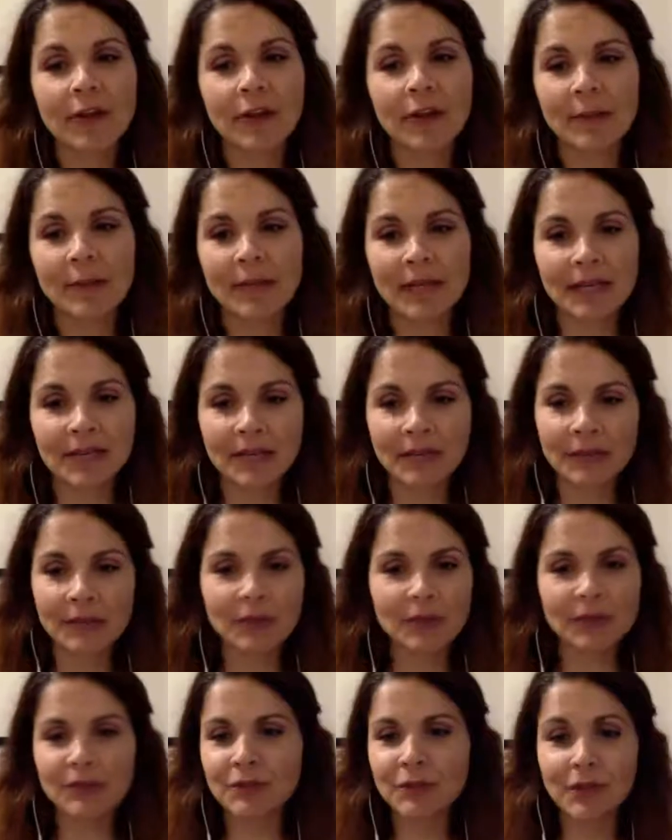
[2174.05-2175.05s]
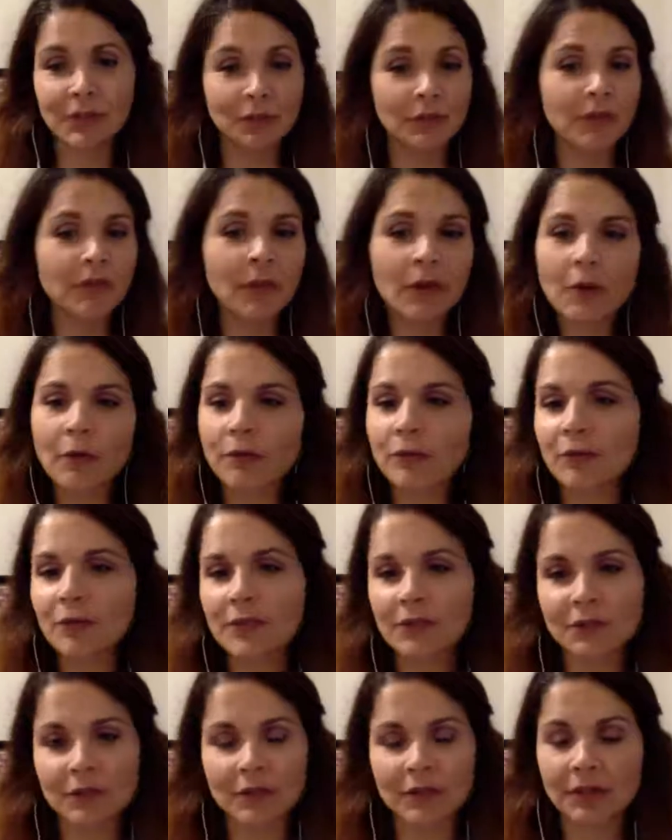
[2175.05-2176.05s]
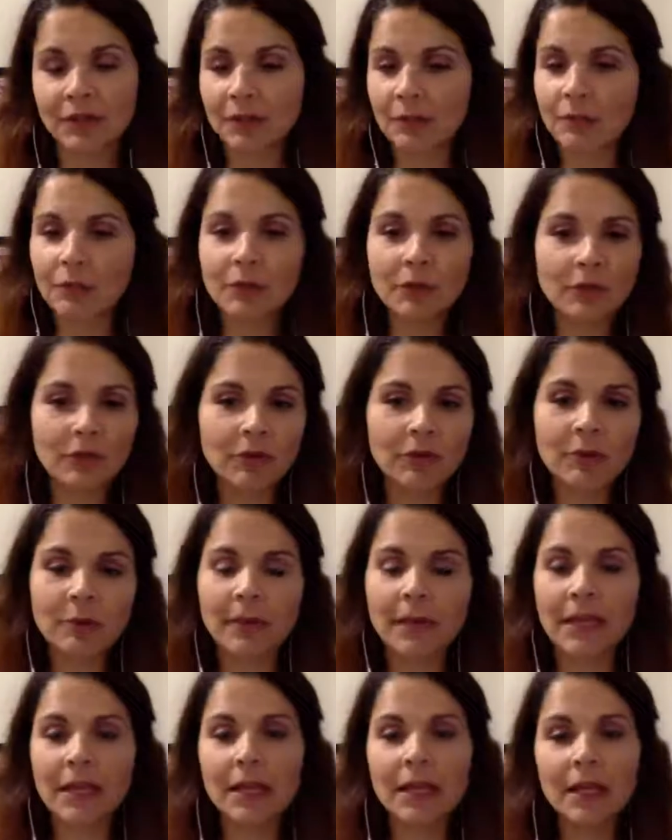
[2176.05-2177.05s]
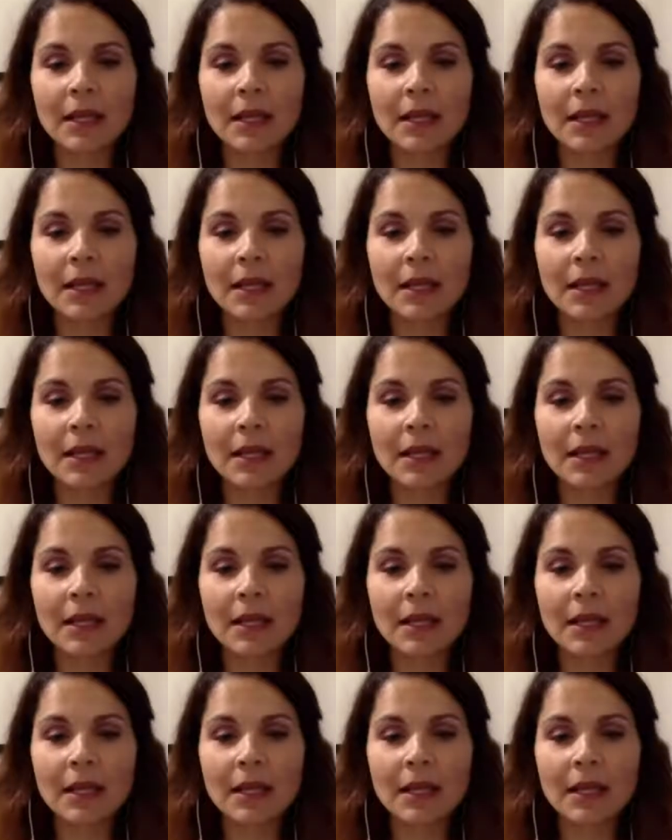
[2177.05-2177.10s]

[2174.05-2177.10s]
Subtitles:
I mean, you can do it on your phone, you can do it on your computer, but